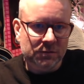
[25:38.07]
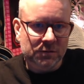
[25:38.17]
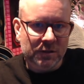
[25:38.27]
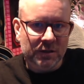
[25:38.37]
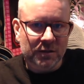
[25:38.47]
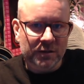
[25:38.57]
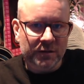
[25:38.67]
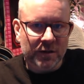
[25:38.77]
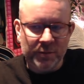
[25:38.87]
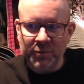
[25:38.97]
And I'm gonna
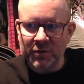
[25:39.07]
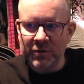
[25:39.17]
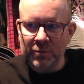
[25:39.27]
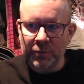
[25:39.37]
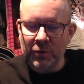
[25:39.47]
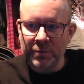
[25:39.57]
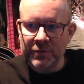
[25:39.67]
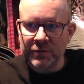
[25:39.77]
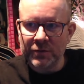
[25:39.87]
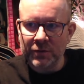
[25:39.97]
type the new
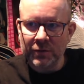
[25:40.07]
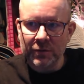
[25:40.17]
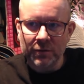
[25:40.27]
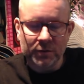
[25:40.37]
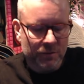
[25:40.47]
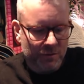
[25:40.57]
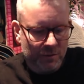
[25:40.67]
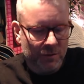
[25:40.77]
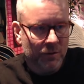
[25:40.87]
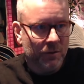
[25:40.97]
props.
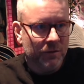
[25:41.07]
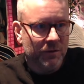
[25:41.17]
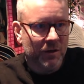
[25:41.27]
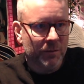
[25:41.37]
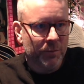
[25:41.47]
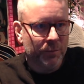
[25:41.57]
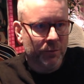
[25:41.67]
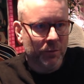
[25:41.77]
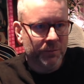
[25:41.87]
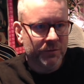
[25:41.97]
Type
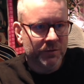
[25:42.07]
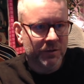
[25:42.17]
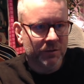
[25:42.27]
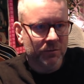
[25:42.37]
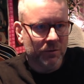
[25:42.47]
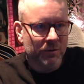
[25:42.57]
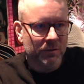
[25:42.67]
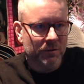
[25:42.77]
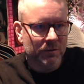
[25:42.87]
props equal